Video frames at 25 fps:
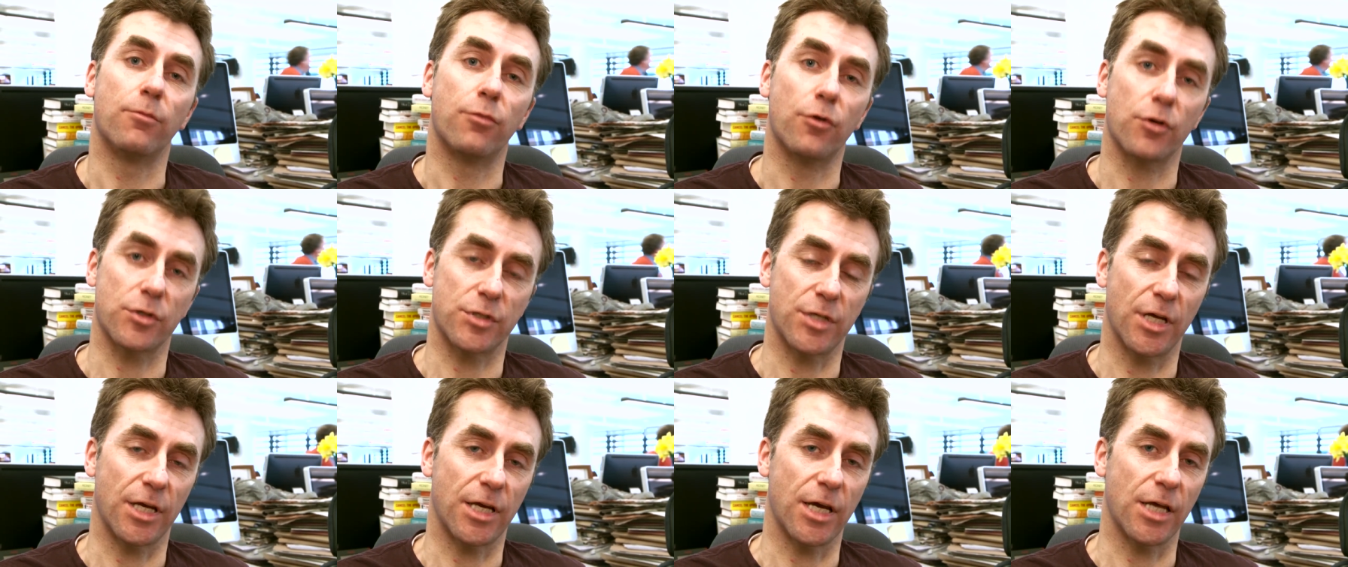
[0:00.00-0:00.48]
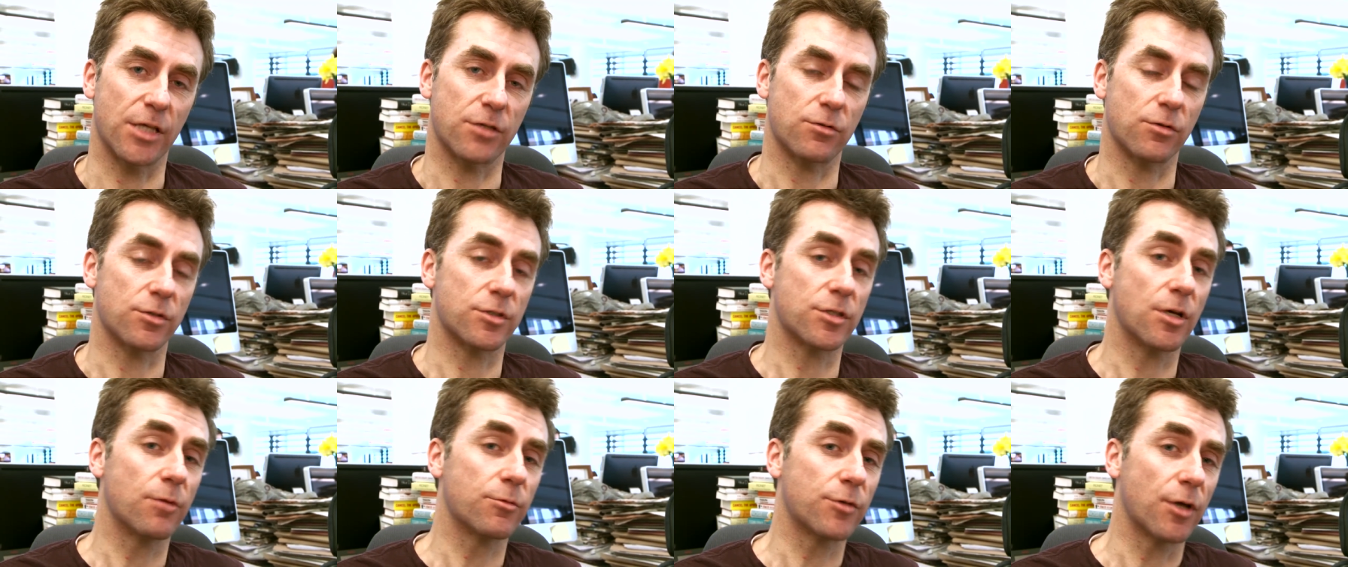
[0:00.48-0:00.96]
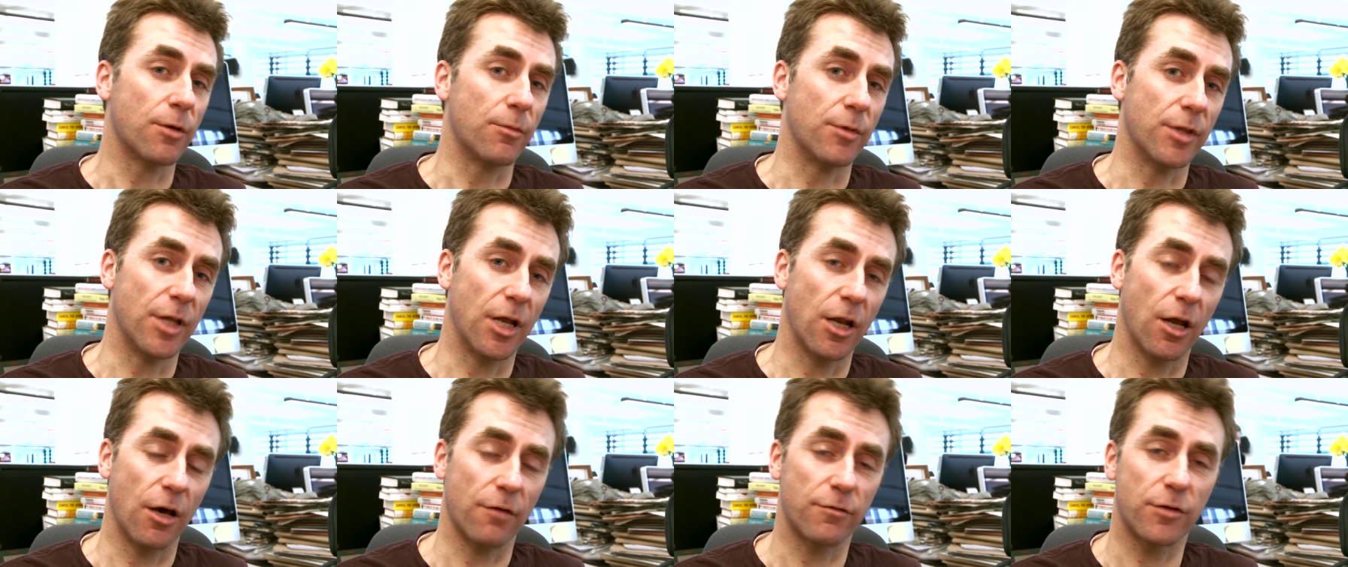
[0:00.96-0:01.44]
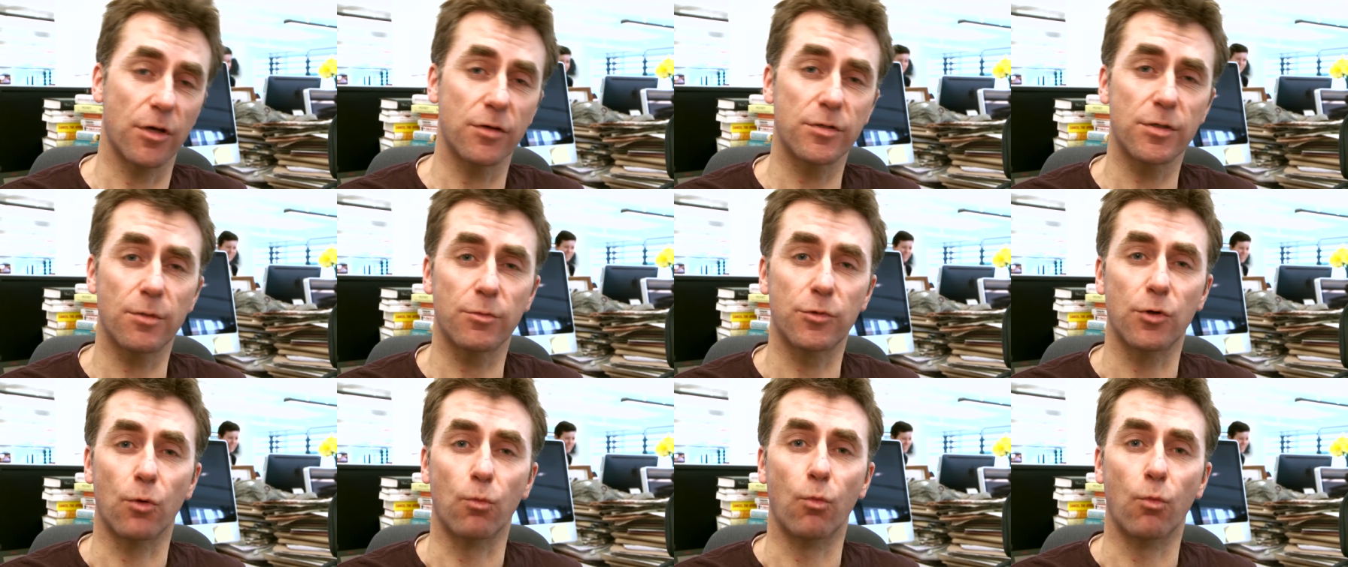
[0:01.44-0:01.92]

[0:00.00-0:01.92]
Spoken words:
prostate cancer at some time in their life goes up to